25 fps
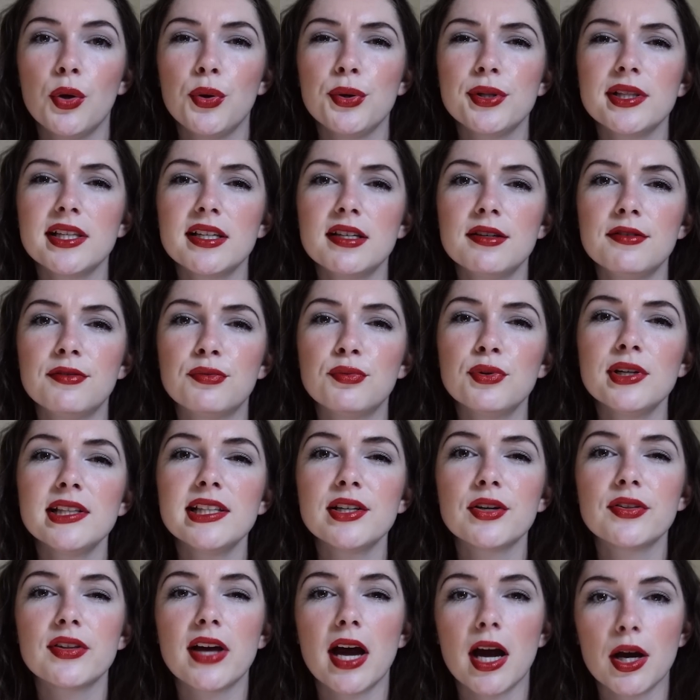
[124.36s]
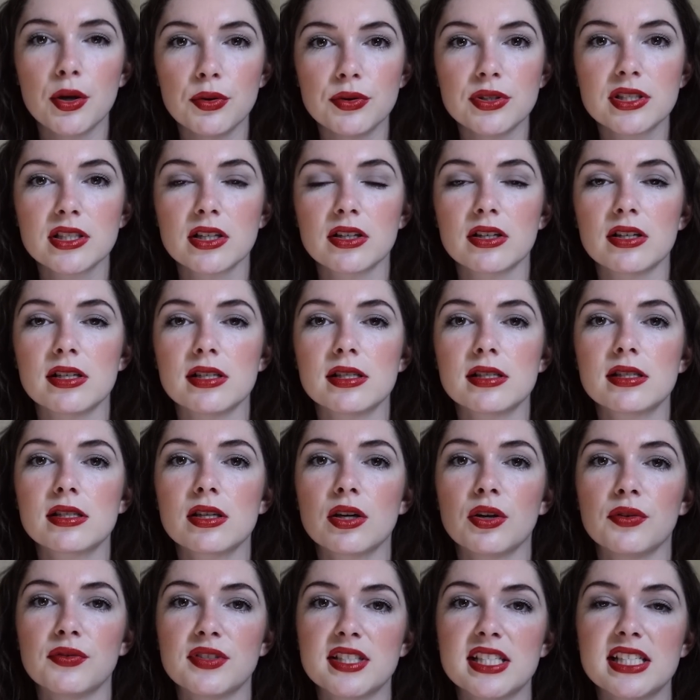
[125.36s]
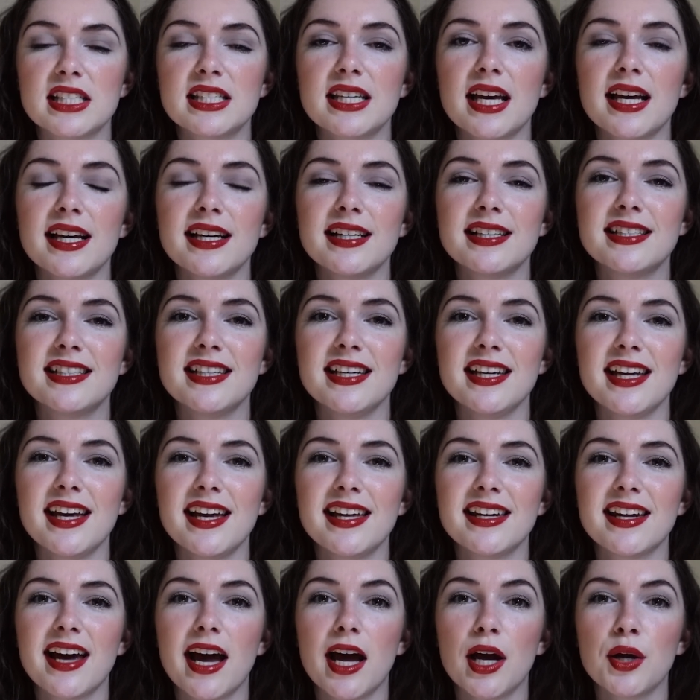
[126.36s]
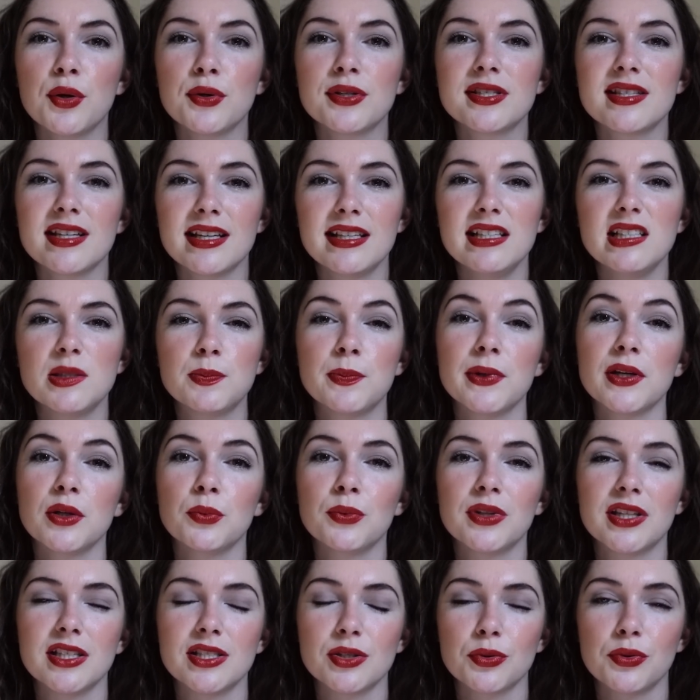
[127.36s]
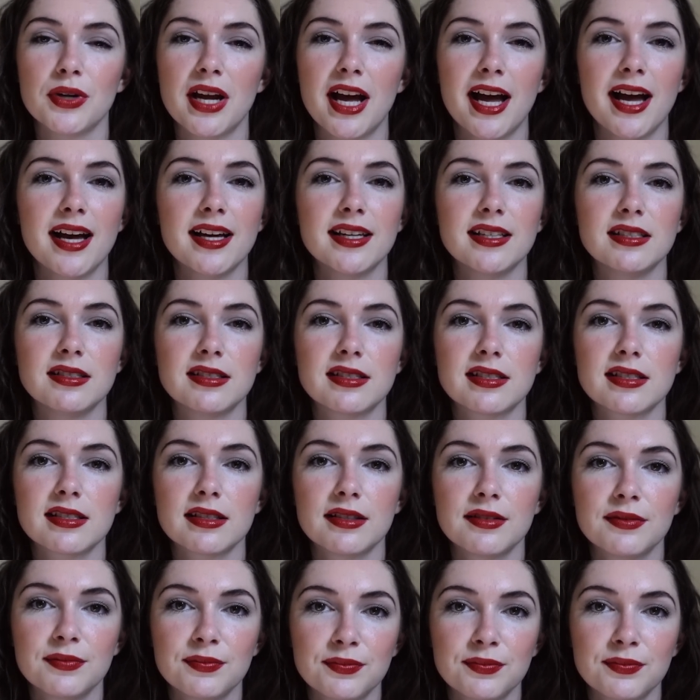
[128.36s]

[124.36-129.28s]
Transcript: who live really on the outskirts of society in a house that he's built with his own hands.